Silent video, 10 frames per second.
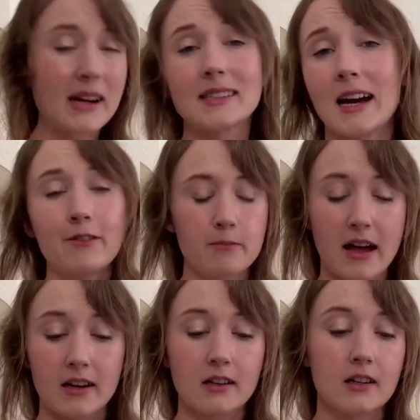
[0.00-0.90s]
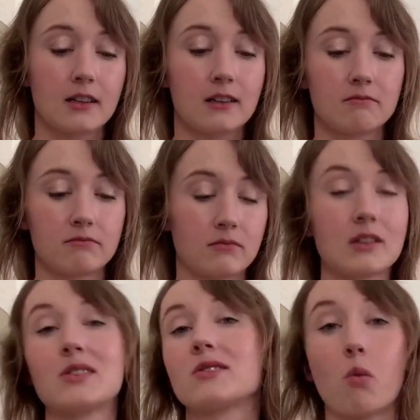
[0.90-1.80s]
aside from that,
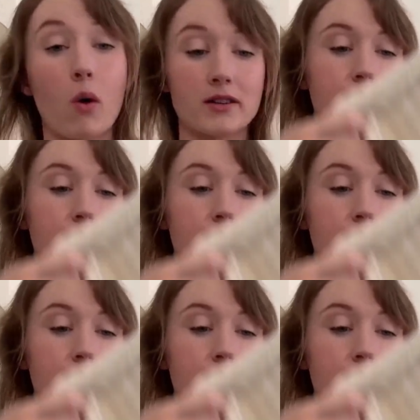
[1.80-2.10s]
this is a